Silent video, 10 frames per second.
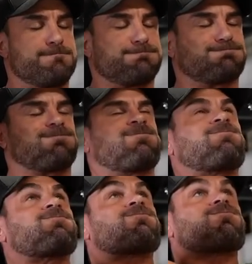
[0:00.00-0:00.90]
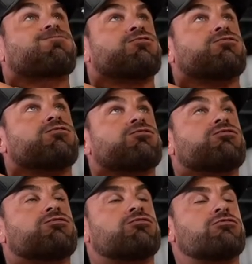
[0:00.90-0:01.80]
but we're focusing on that
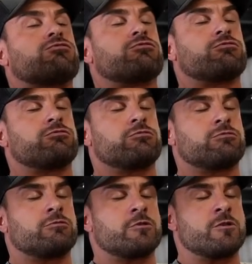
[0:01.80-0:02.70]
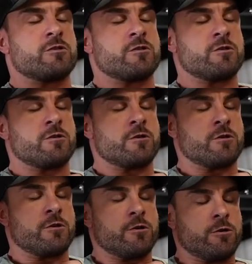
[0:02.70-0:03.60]
mind to muscle connection and get a
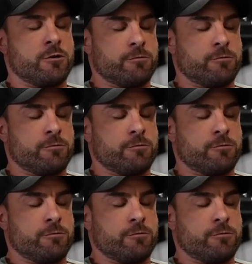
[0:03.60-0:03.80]
full